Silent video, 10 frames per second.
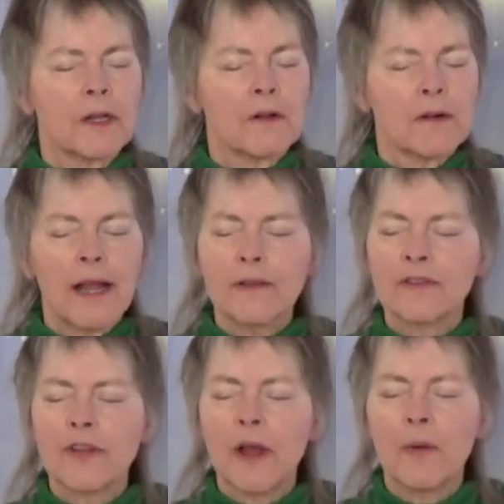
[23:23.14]
All right?
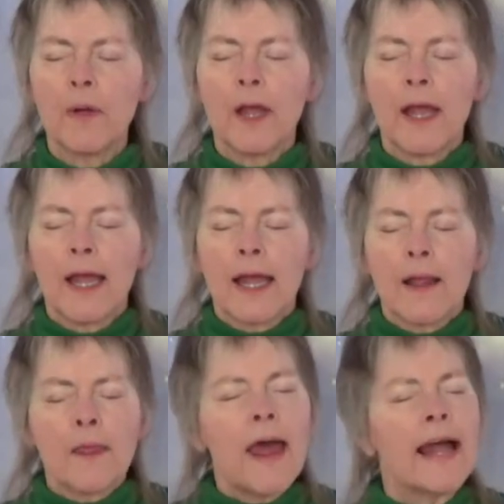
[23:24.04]
So
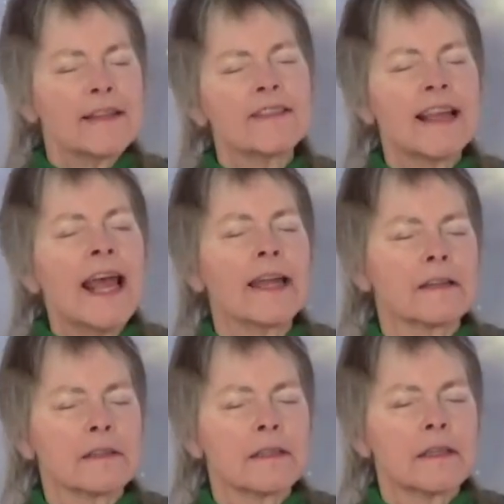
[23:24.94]
that's
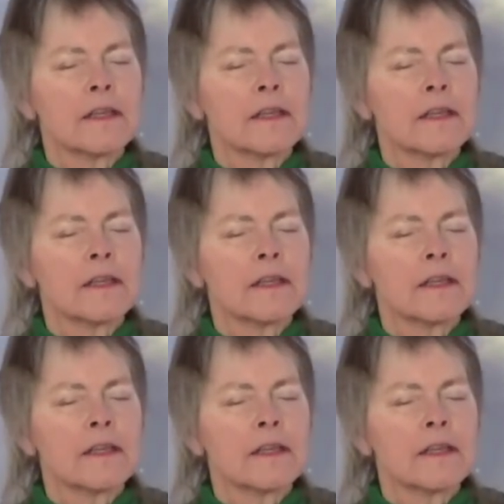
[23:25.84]
it.